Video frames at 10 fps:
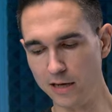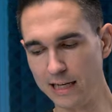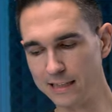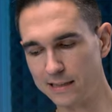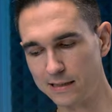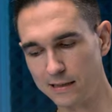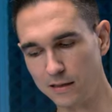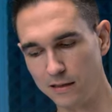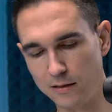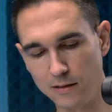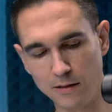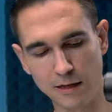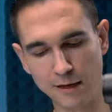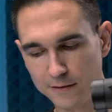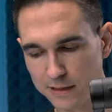It
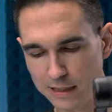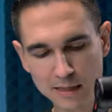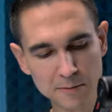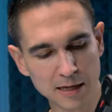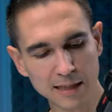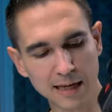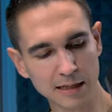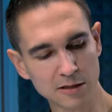seems like they